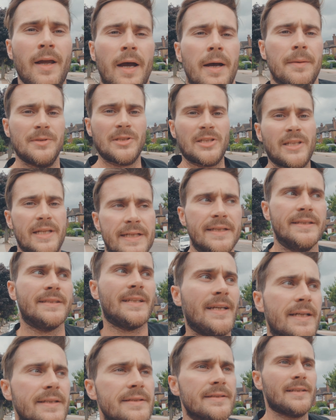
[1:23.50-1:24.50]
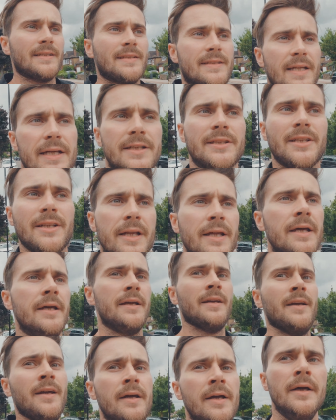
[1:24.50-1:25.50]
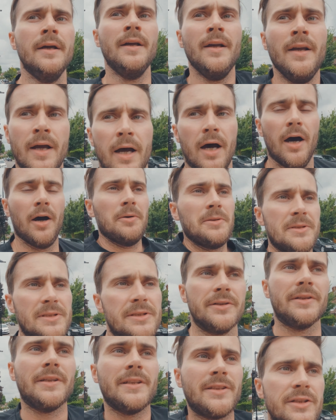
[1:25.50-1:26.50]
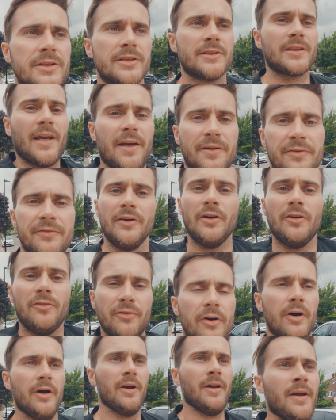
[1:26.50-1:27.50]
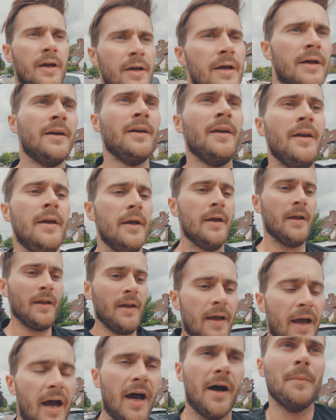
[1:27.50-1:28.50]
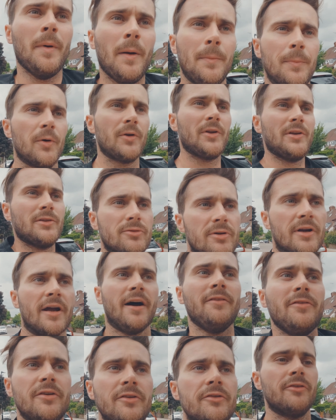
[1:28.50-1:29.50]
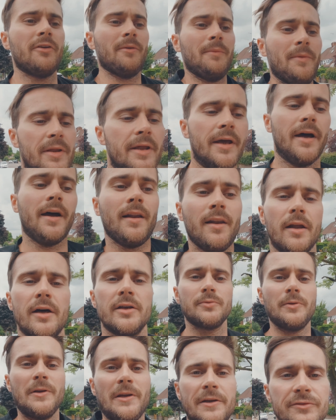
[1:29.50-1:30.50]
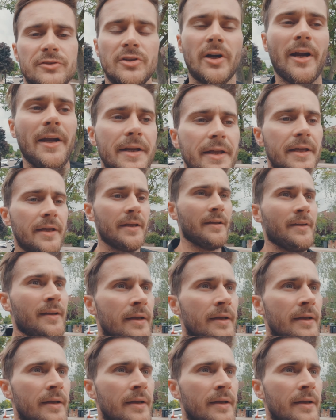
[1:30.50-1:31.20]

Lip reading: I'm just easing into the session. I always do this just to get a feel for how my body's recovered from the last week of training.